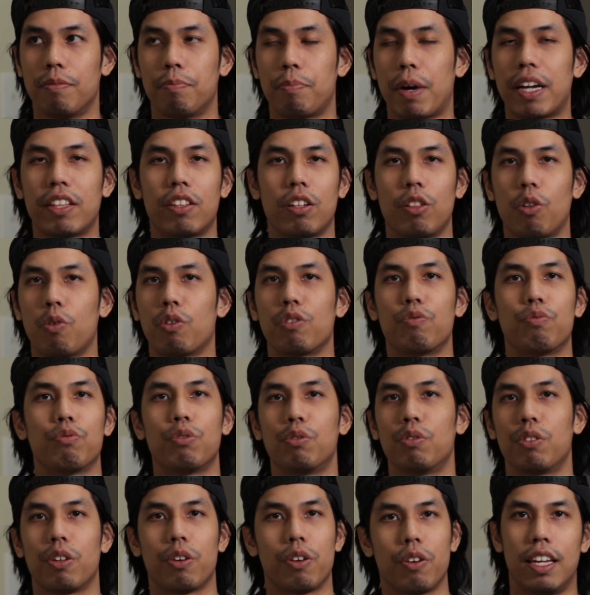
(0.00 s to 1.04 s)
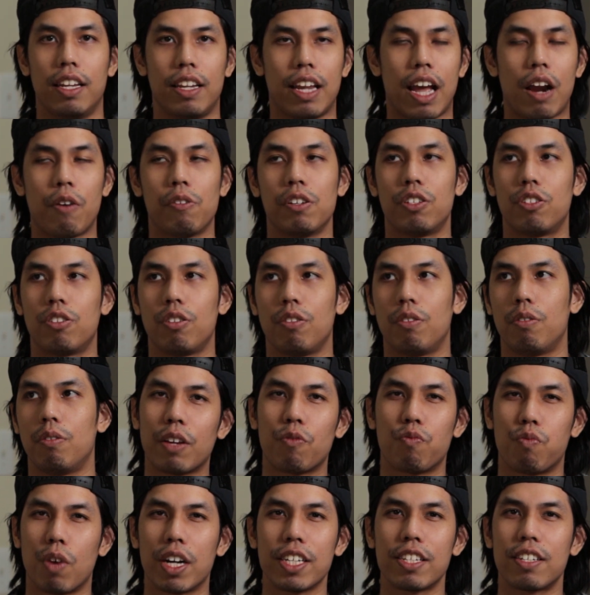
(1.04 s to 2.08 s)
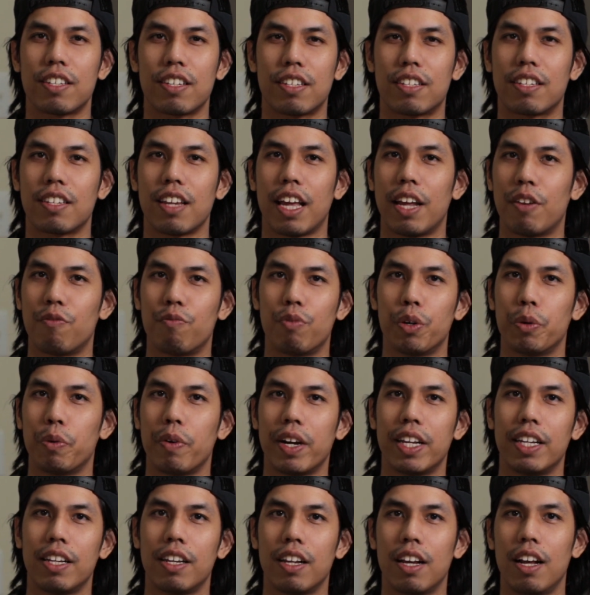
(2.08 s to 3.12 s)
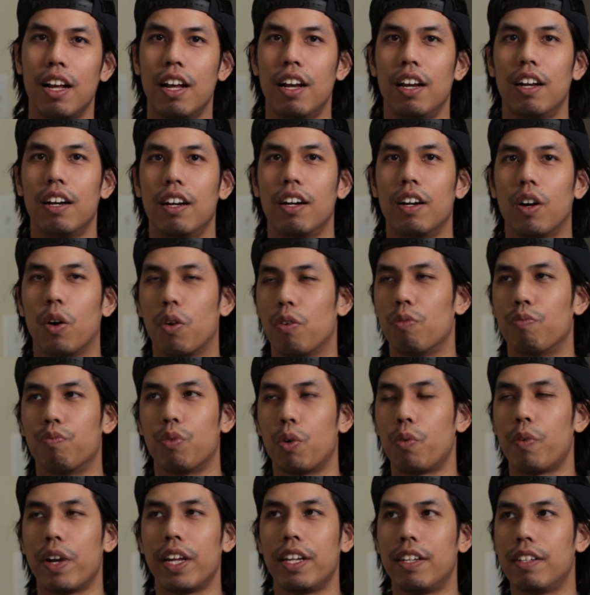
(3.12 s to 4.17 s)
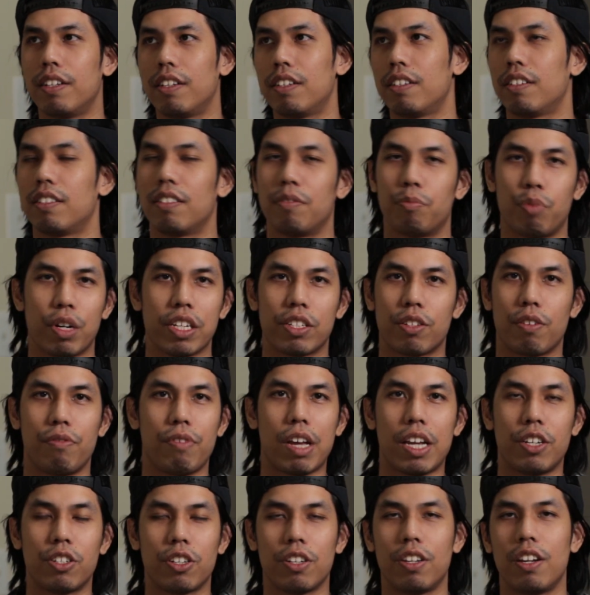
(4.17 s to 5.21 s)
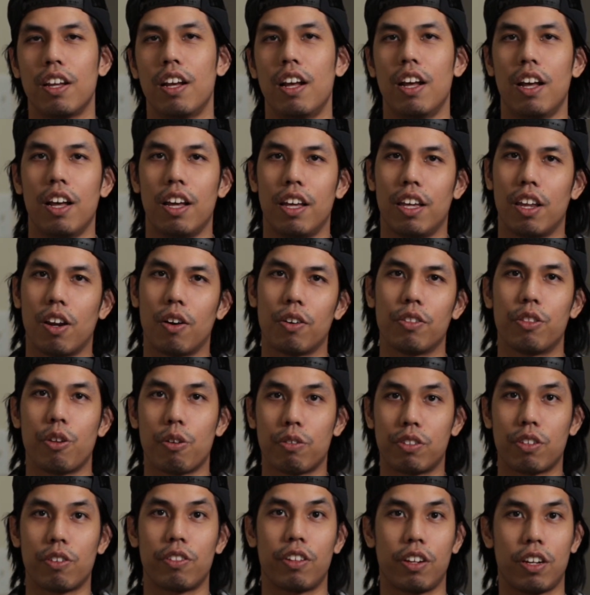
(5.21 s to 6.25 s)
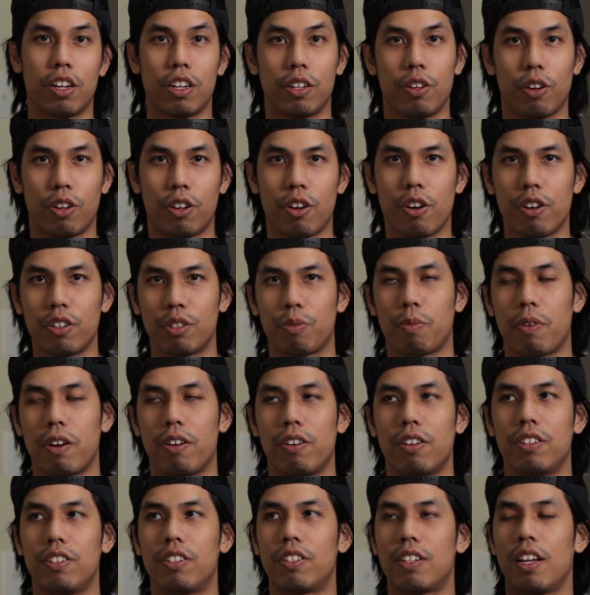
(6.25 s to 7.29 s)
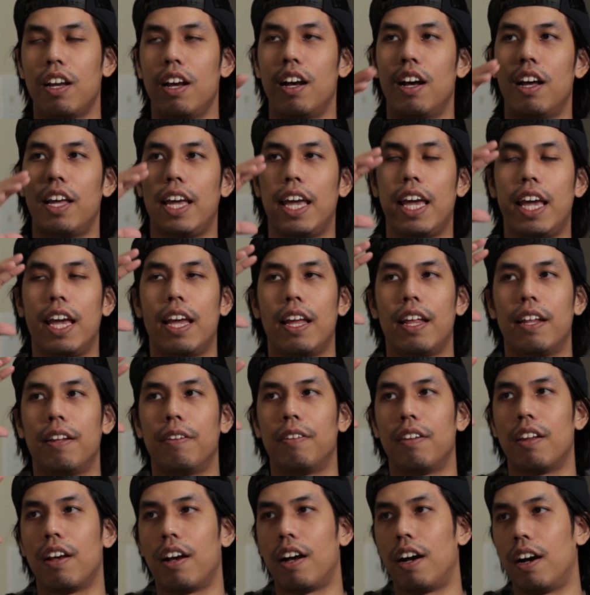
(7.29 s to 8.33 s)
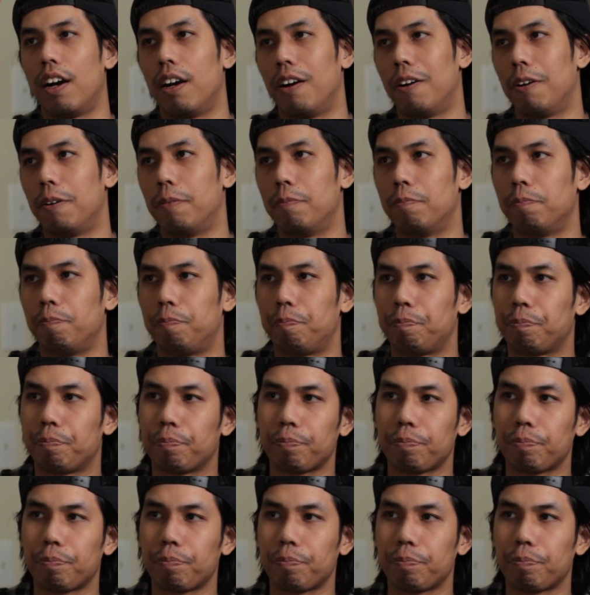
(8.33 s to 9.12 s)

by the Lord Ruler in Era Two, like rusts and ruin, or ruin preservation. You know, those are the curse words in Stormlight.